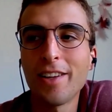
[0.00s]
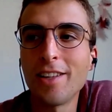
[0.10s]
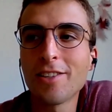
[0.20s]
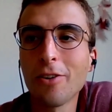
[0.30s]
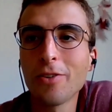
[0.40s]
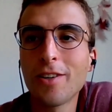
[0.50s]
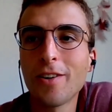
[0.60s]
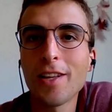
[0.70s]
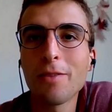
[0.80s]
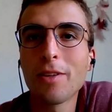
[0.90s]
it's always
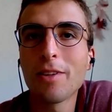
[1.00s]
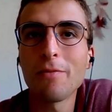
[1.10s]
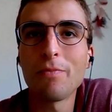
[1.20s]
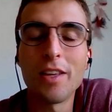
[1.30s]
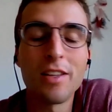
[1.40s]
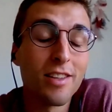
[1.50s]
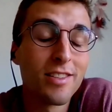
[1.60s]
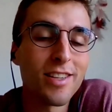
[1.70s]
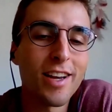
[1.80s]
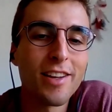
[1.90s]
great, but
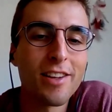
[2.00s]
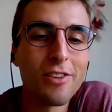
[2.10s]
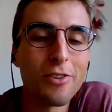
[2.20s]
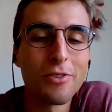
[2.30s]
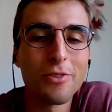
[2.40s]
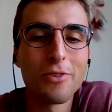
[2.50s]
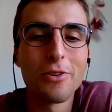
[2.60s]
it's sad that no